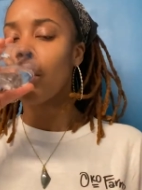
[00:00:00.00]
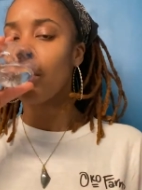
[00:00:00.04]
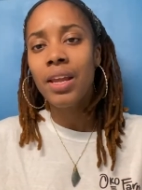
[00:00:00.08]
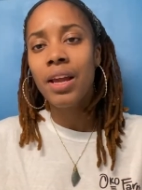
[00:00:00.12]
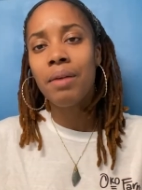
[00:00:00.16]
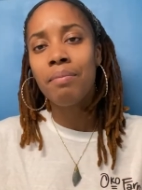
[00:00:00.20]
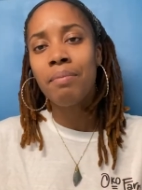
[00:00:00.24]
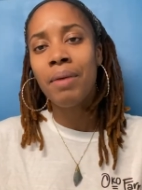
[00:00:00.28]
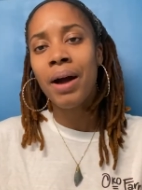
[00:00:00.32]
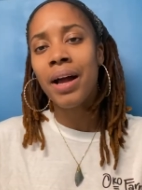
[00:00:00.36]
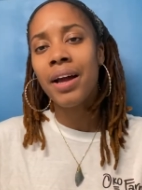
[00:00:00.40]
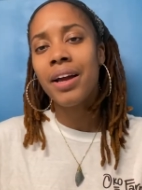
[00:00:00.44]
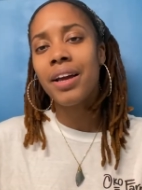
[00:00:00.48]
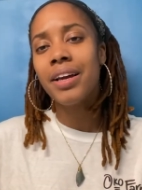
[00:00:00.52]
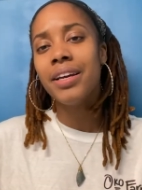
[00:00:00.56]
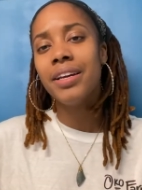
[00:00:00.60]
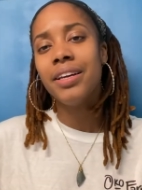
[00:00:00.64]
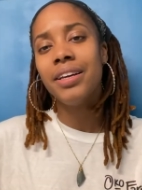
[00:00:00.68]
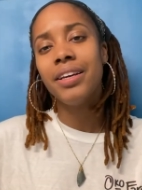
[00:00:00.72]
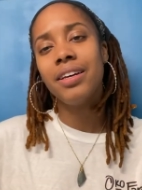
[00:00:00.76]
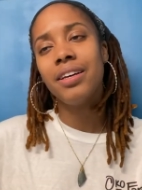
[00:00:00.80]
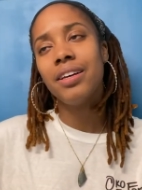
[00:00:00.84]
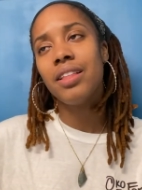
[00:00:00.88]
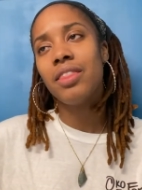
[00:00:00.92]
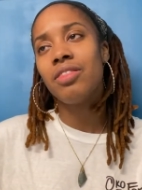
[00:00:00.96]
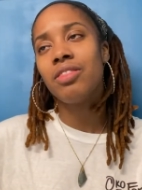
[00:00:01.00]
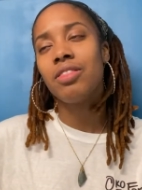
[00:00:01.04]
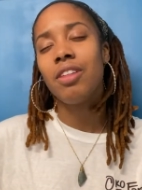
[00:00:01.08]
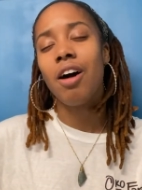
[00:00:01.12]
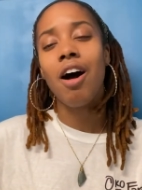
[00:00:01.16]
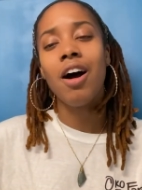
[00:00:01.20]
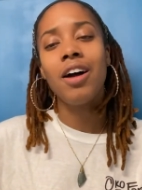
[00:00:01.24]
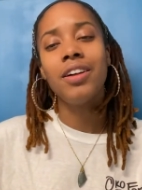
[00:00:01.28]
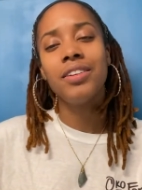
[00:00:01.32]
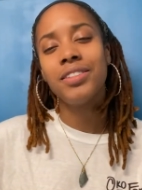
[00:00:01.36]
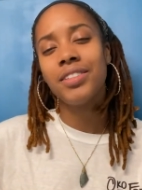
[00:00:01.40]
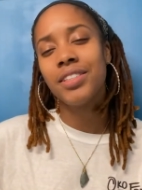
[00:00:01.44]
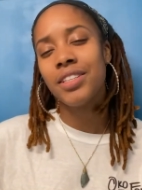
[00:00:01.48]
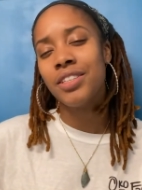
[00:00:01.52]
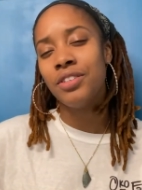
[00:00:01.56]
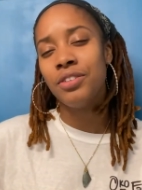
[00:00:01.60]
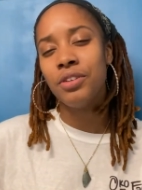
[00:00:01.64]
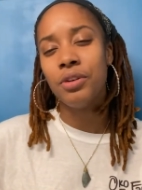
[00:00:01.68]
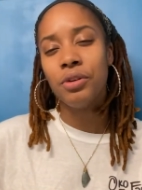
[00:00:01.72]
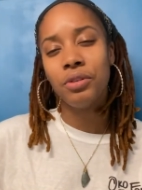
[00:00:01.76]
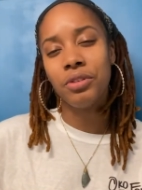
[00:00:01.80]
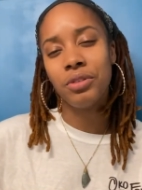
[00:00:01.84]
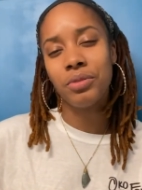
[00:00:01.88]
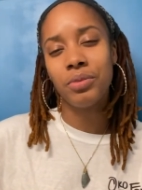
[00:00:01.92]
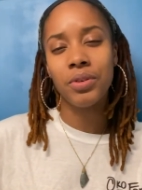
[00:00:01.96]
My thoughts and
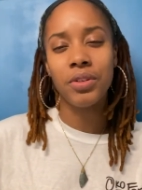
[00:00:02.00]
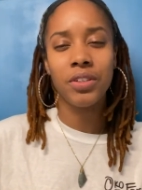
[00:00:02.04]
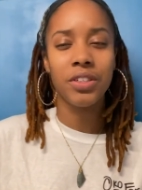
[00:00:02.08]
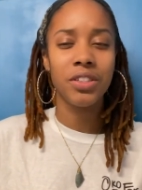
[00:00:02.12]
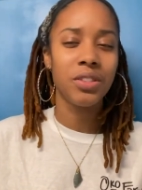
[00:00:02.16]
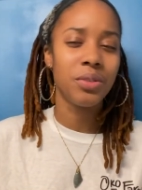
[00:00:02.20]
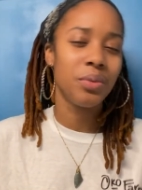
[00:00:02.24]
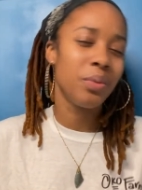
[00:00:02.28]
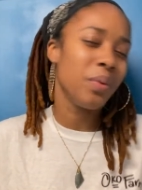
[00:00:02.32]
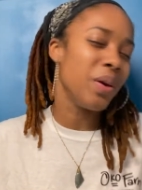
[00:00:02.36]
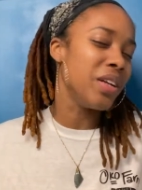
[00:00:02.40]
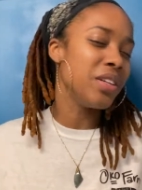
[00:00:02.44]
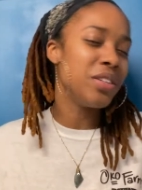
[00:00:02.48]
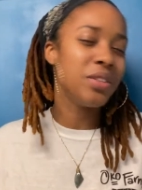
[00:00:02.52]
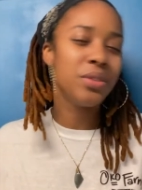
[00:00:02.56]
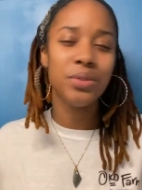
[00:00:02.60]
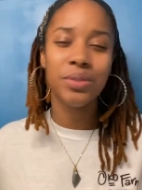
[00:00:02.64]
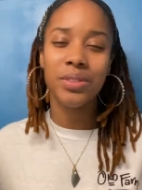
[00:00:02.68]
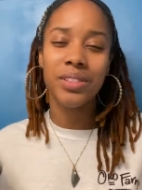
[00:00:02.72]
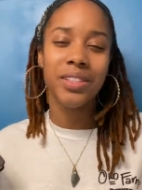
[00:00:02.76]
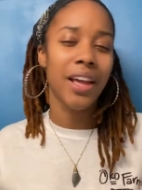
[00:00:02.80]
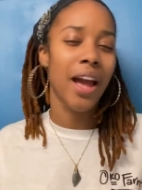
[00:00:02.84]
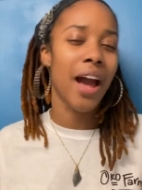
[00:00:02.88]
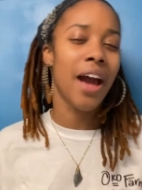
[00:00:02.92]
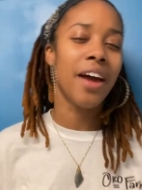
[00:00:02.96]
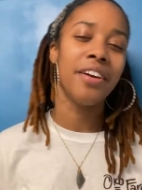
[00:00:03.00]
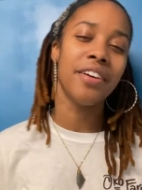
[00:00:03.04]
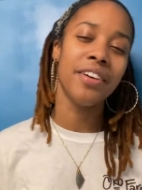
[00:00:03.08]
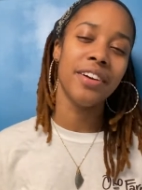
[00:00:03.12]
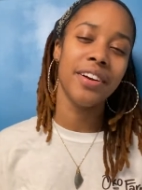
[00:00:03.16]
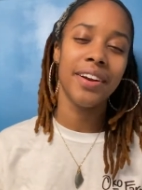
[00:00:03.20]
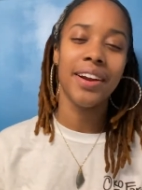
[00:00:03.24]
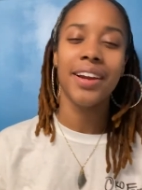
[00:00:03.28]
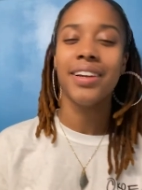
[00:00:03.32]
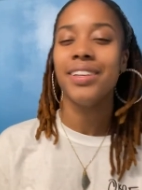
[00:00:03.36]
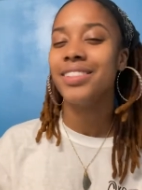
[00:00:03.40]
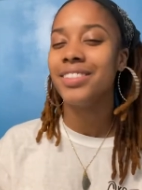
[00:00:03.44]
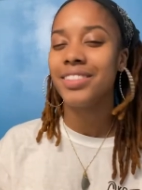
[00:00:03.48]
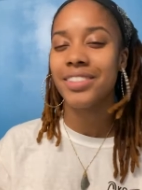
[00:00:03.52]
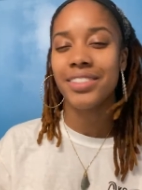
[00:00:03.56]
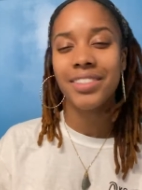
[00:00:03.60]
notes were just way too scattered, and I just